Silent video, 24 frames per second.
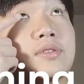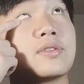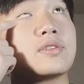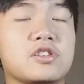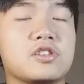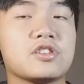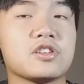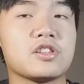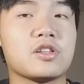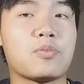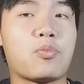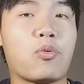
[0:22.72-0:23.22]

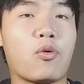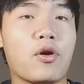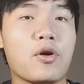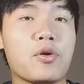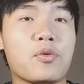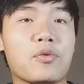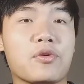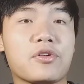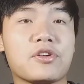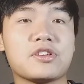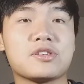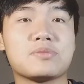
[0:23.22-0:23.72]
He's to the point
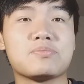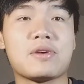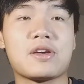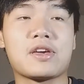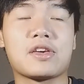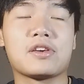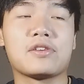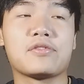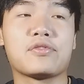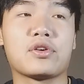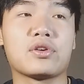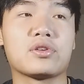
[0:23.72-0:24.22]
where he's
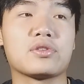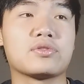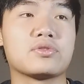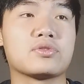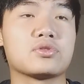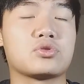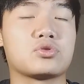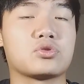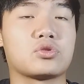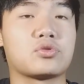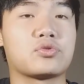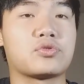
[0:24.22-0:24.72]
making fun of his
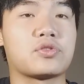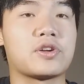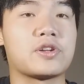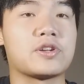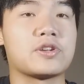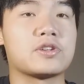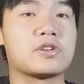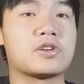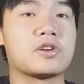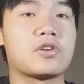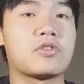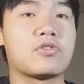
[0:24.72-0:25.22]

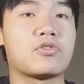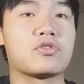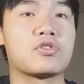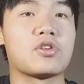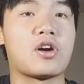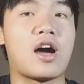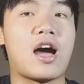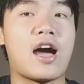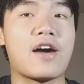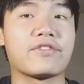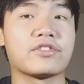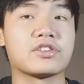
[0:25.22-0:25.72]
girlfriend for
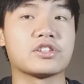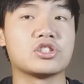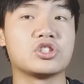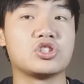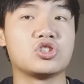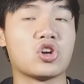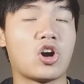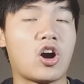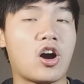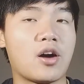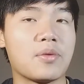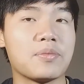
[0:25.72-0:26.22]
not having a
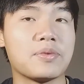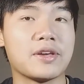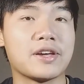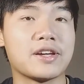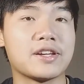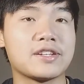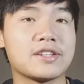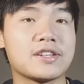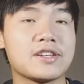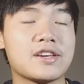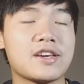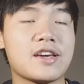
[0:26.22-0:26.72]
job
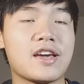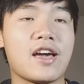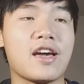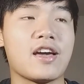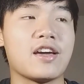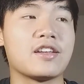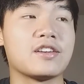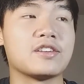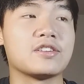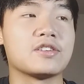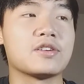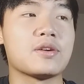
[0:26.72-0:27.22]
yet
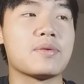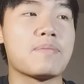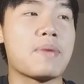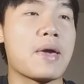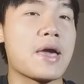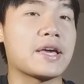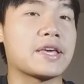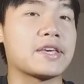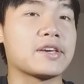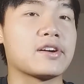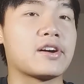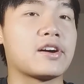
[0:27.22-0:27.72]
and
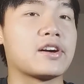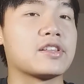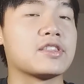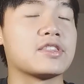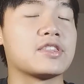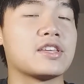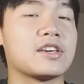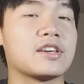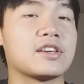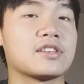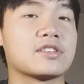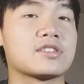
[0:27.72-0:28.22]
picking on
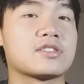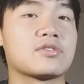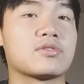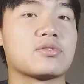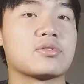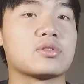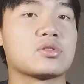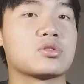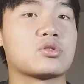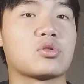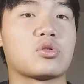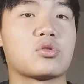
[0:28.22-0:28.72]
things
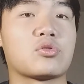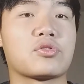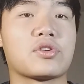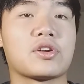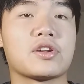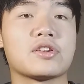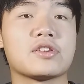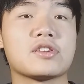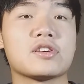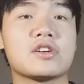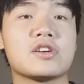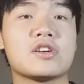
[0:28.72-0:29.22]
with his
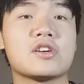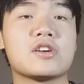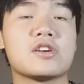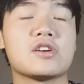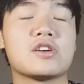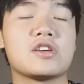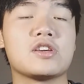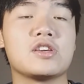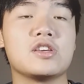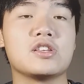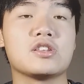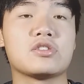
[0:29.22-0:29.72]
girlfriend.
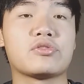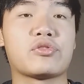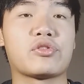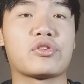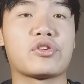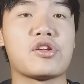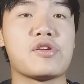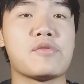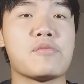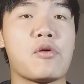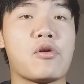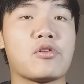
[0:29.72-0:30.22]
He is
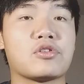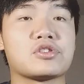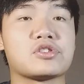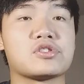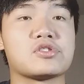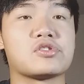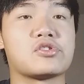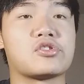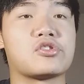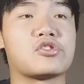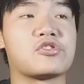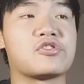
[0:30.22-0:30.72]
very
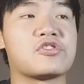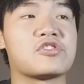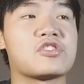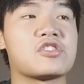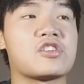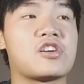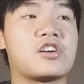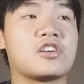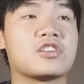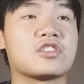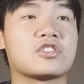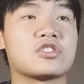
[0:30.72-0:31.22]
emotional,
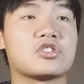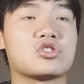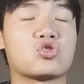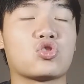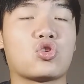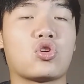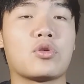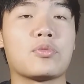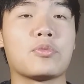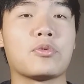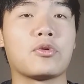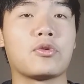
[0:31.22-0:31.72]

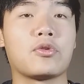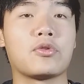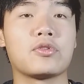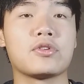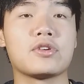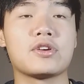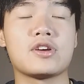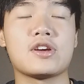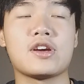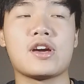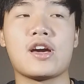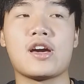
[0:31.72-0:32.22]
uncontrollable,
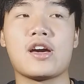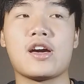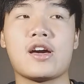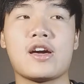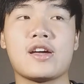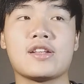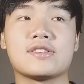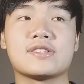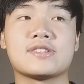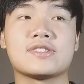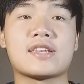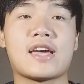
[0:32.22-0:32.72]

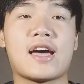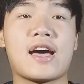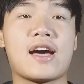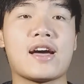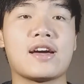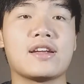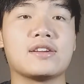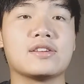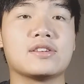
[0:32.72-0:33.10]
and sad.